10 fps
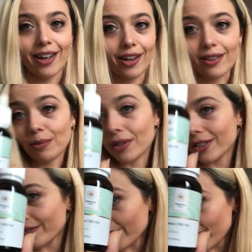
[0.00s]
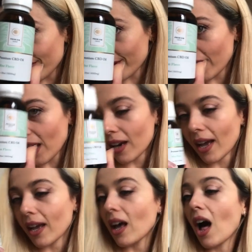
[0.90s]
I got the mint flavor and
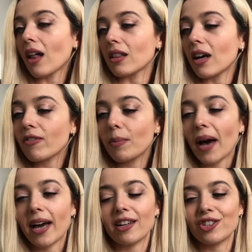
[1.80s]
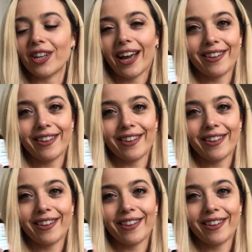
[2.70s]
I love the packaging.